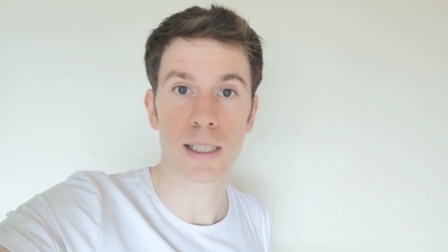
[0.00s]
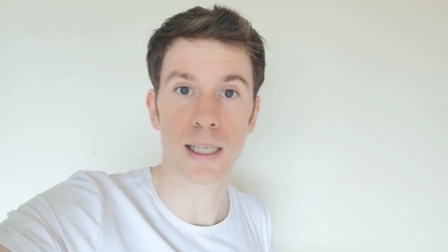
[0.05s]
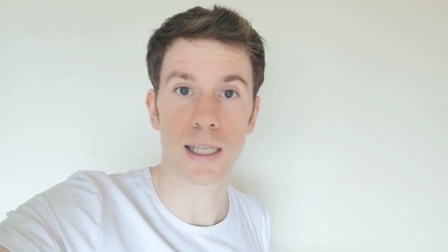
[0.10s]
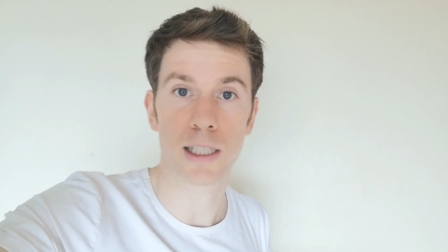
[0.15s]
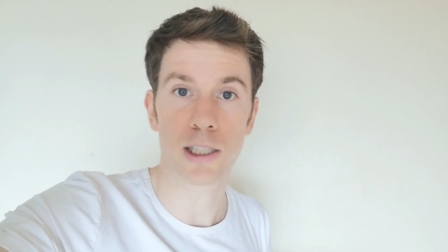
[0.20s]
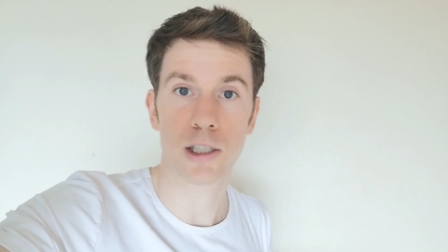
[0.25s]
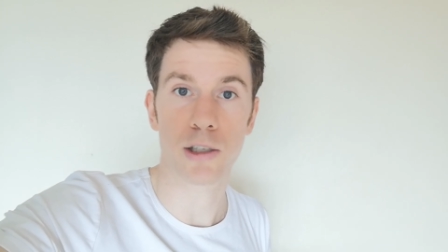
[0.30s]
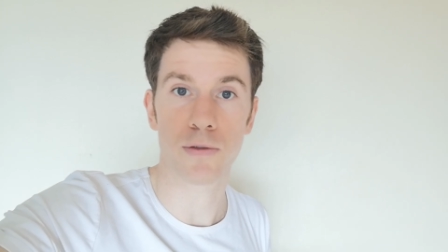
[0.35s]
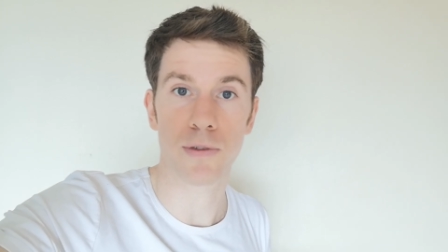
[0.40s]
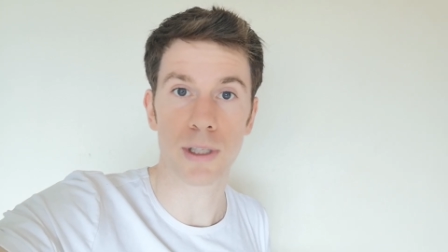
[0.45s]

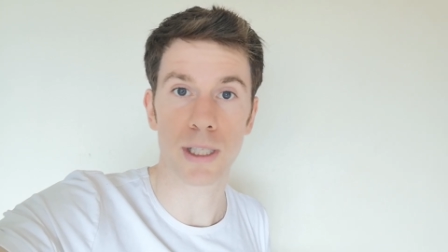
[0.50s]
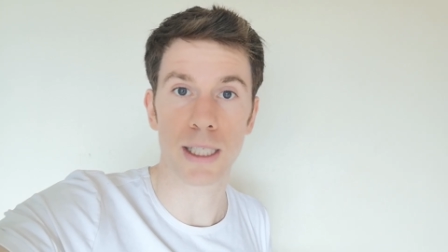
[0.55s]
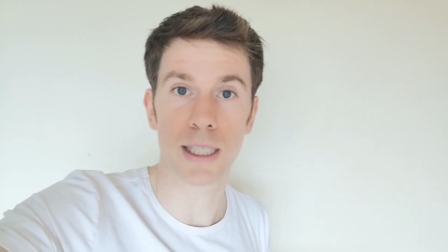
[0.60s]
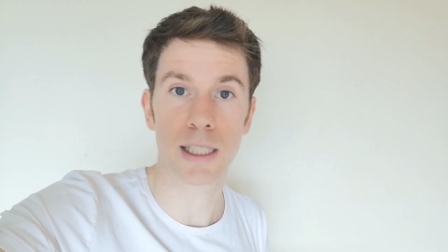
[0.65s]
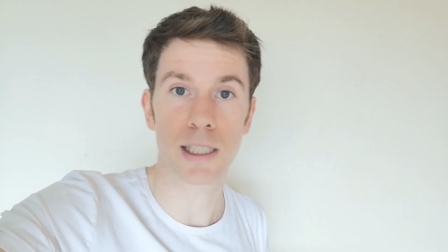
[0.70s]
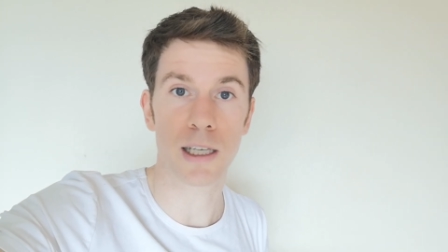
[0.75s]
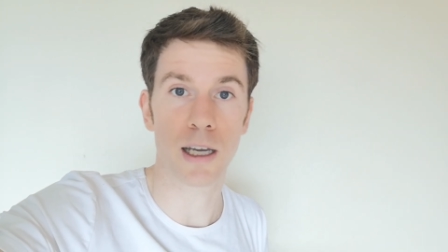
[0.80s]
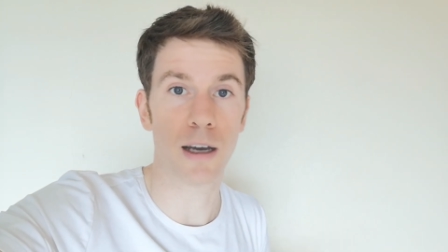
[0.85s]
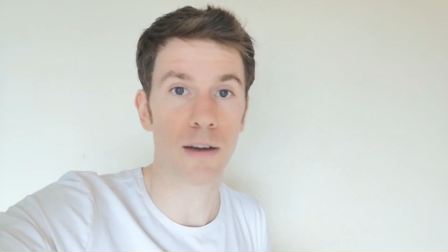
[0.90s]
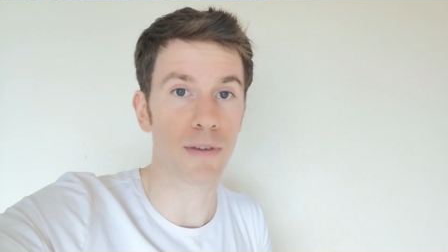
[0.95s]
since the
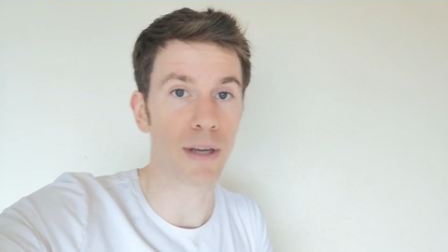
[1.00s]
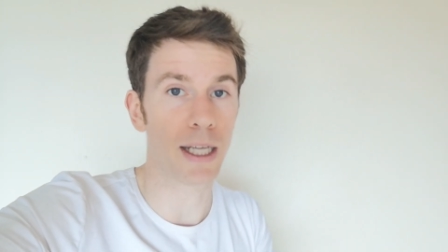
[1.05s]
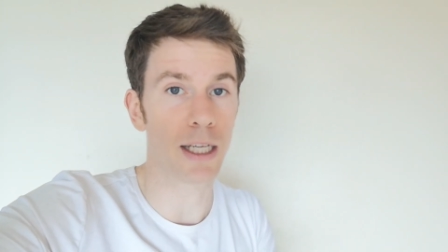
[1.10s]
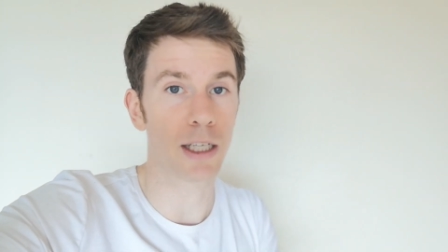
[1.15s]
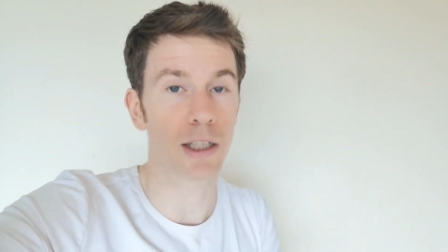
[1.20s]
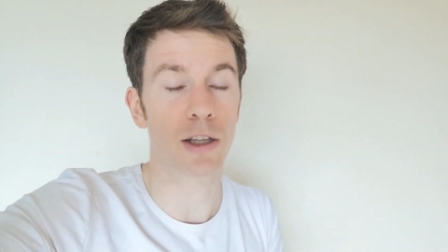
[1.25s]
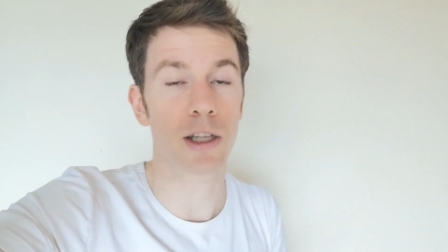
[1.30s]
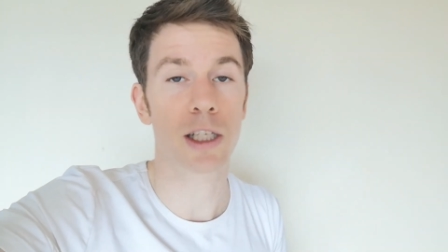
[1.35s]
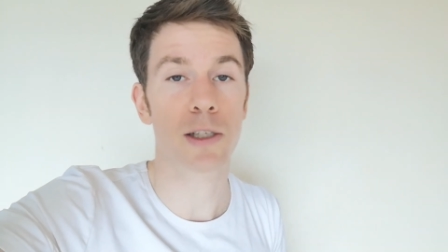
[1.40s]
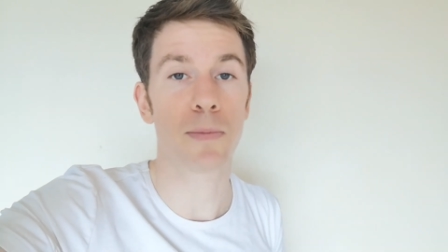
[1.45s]
release of
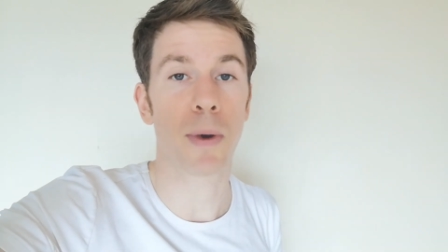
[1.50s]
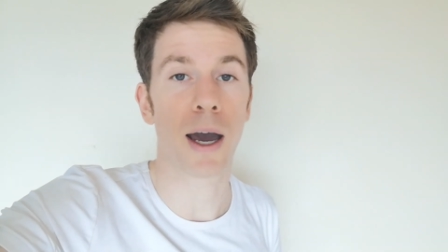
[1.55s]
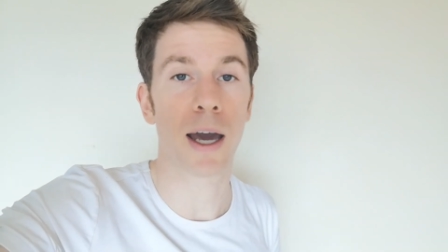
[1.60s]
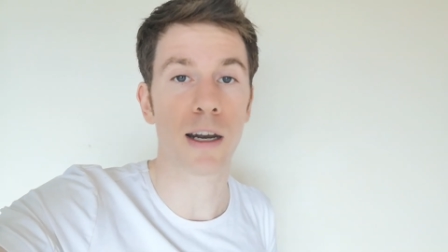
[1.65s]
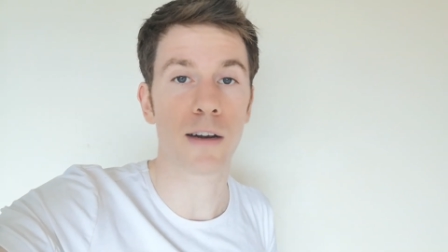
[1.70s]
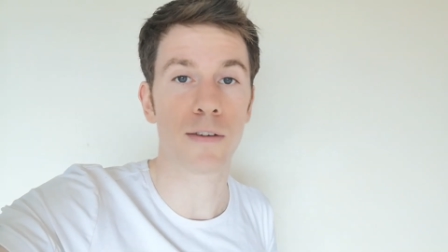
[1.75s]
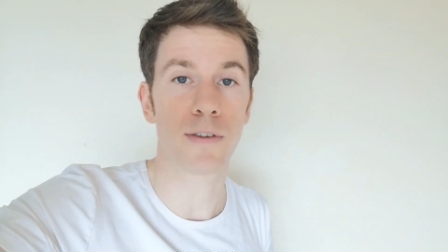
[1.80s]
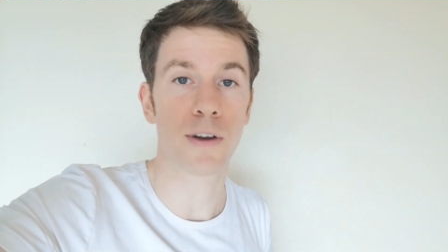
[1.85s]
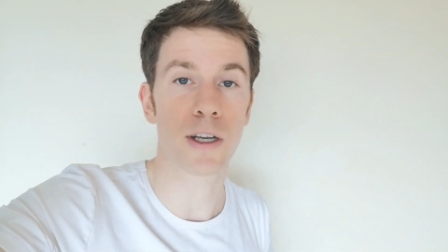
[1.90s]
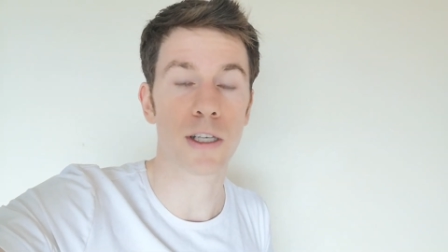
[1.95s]
Into the
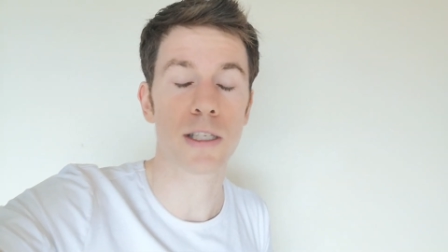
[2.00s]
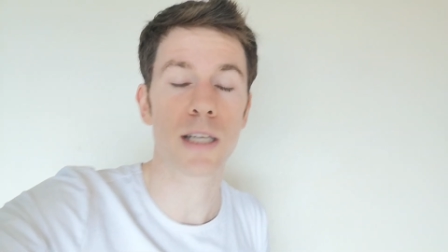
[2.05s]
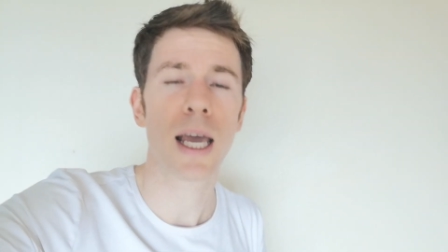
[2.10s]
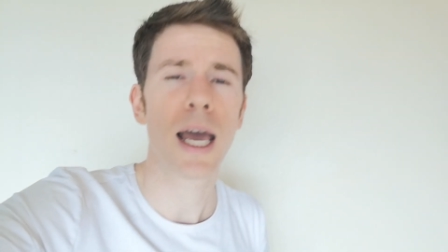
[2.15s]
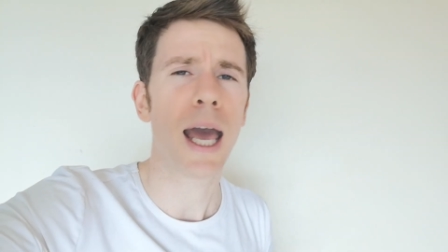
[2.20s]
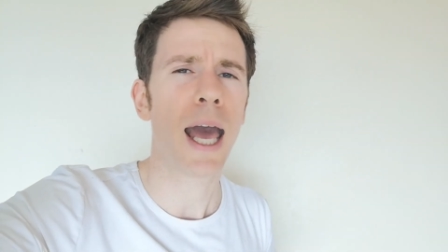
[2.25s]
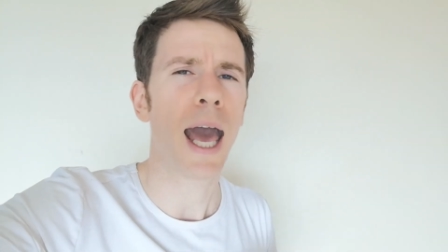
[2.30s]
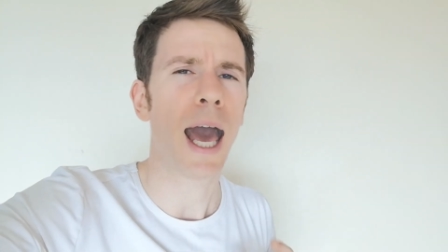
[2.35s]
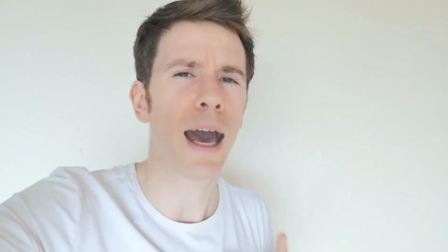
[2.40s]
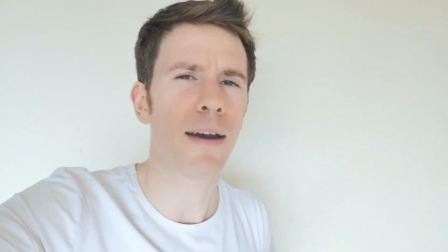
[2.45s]
Spider Verse.
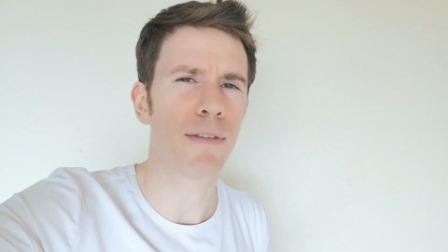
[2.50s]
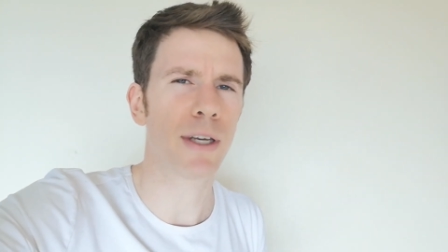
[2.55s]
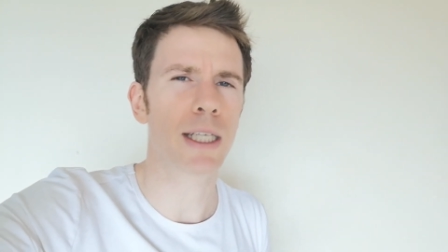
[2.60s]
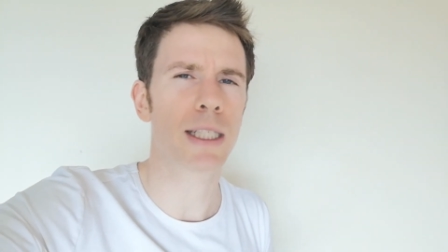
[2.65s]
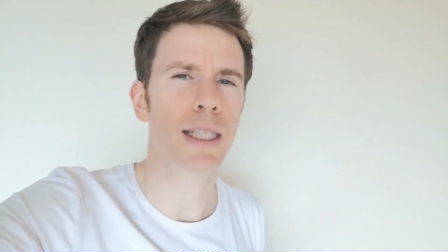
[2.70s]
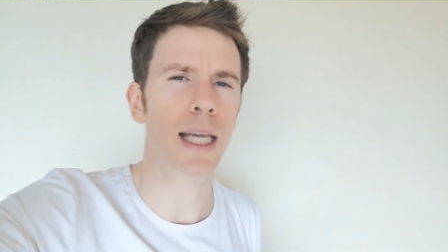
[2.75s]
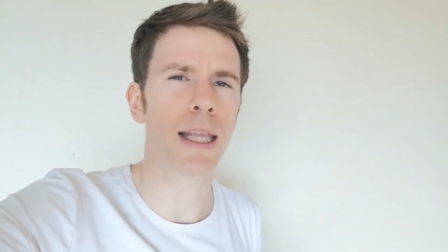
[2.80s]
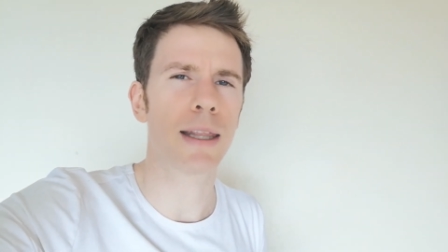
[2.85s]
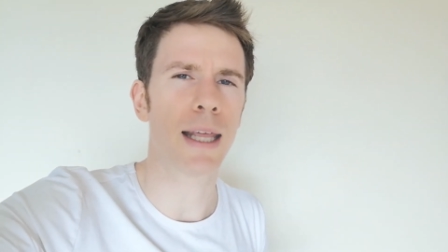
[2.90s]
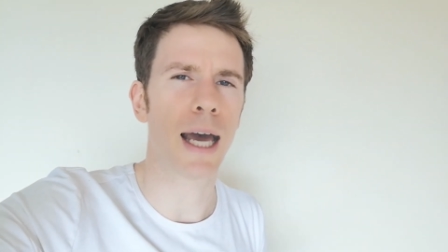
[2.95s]
Having
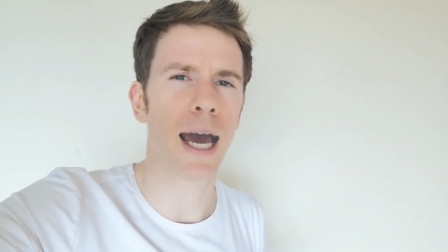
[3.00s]
said